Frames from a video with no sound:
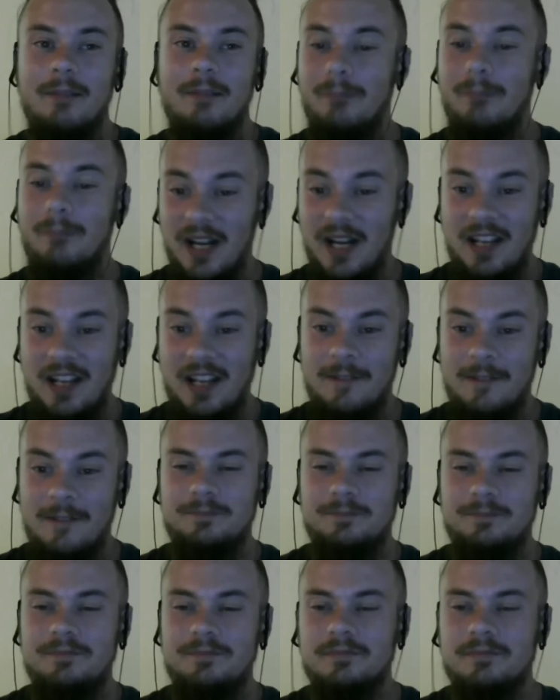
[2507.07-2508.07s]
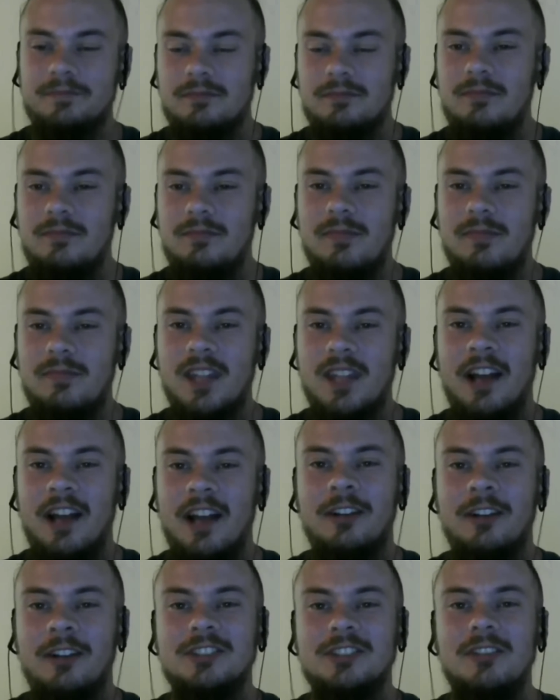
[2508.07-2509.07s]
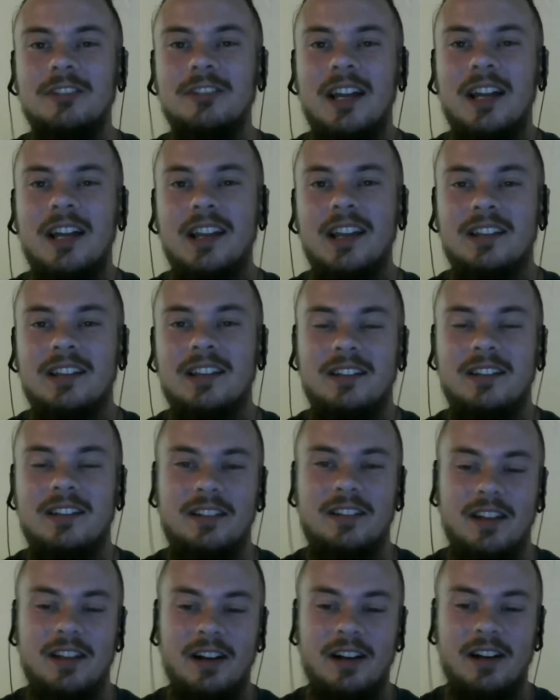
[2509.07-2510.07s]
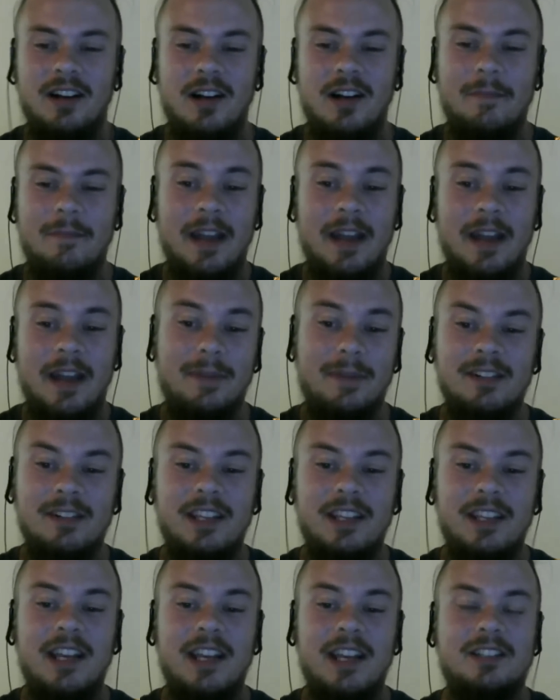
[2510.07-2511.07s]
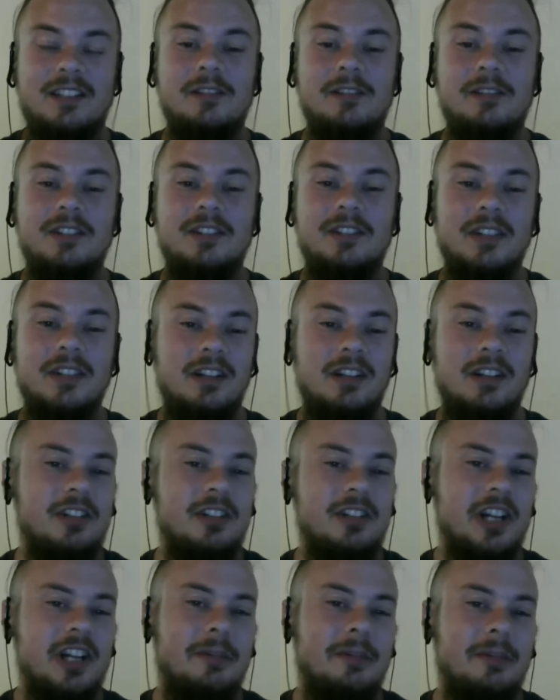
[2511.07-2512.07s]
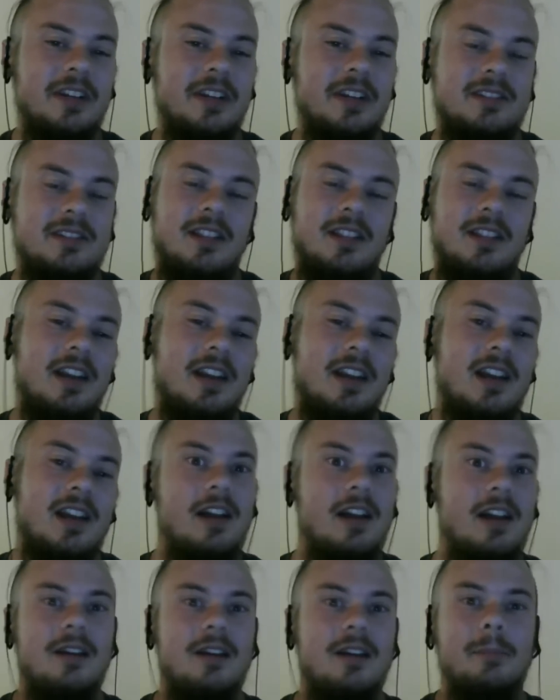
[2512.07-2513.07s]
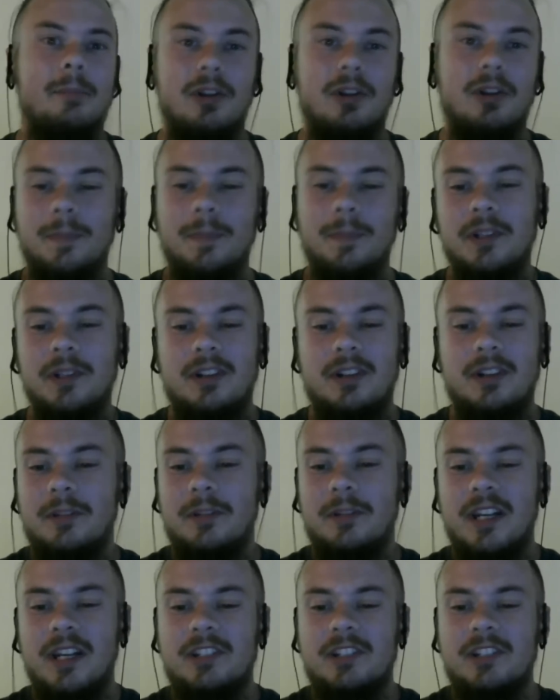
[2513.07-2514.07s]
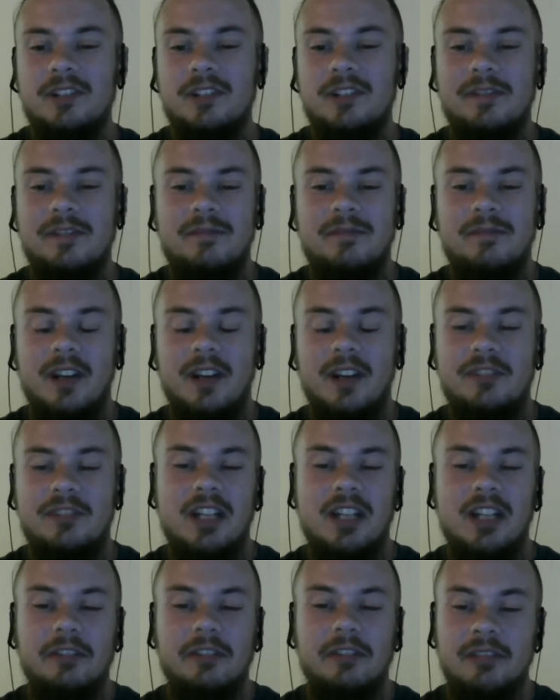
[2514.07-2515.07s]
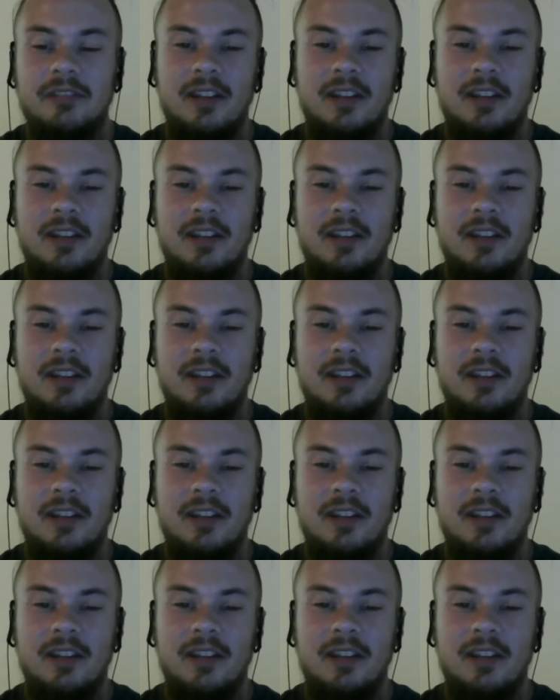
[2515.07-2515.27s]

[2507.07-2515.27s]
But I'd also like, and apparently ESO is doing a good job of this, like multiple interpretations of stuff.